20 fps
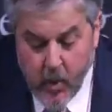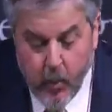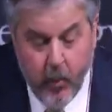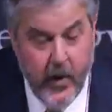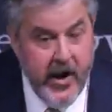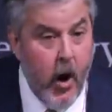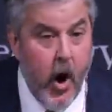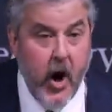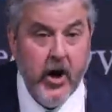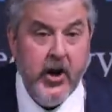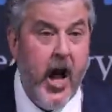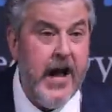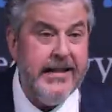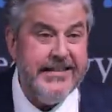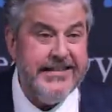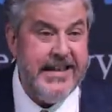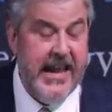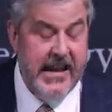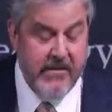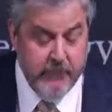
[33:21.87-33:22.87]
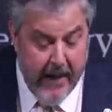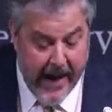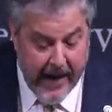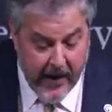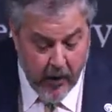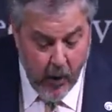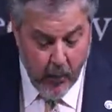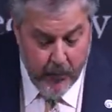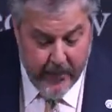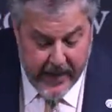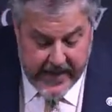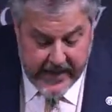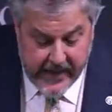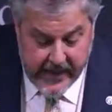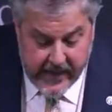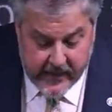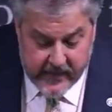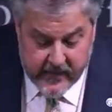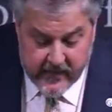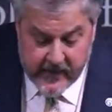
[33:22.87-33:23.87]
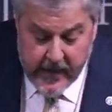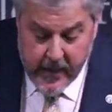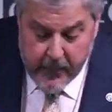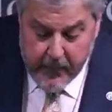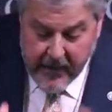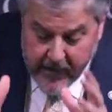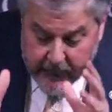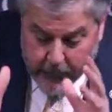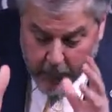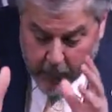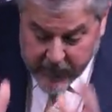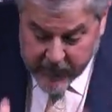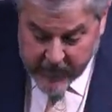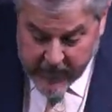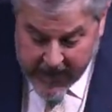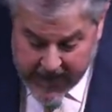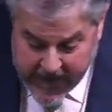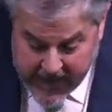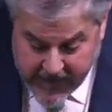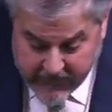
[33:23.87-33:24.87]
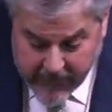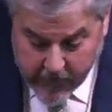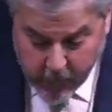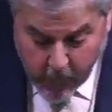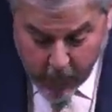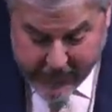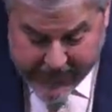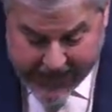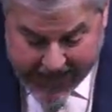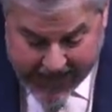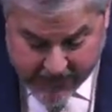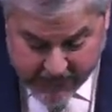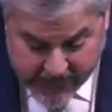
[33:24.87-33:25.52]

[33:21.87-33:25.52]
We are not saved by our obedience, but if we're saved, it will be